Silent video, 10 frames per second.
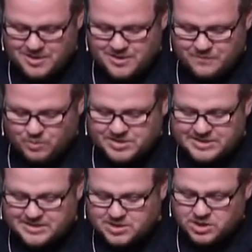For once he
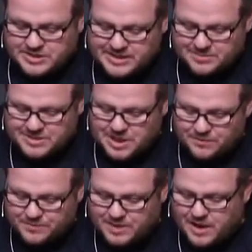has looked at
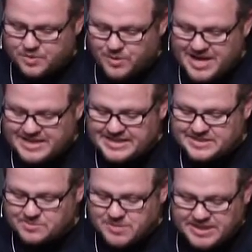himself and gone away, he has
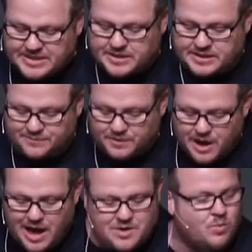immediately
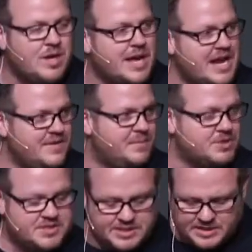forgotten what kind of
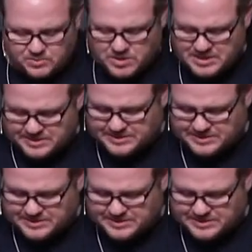person he was